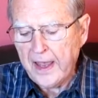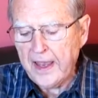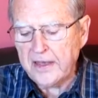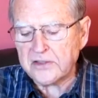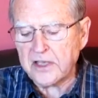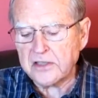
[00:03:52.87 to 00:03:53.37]

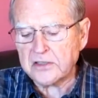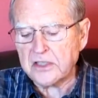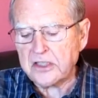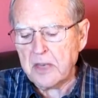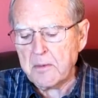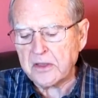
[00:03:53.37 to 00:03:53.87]
He says to
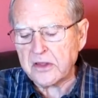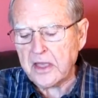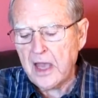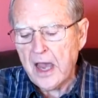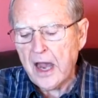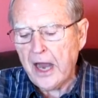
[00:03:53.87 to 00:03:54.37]

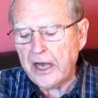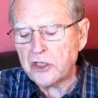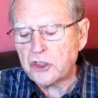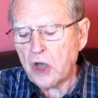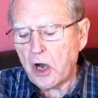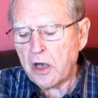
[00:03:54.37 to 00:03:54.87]
Timothy, I
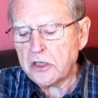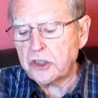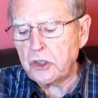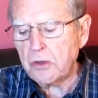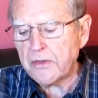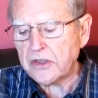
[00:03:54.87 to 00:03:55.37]

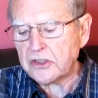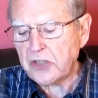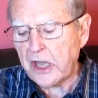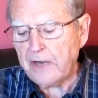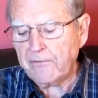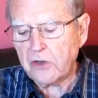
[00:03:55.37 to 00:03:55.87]
charge you in the
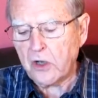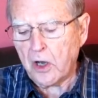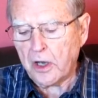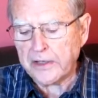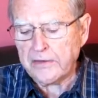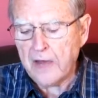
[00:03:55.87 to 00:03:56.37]
sight of
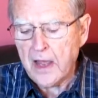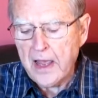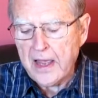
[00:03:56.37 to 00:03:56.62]
God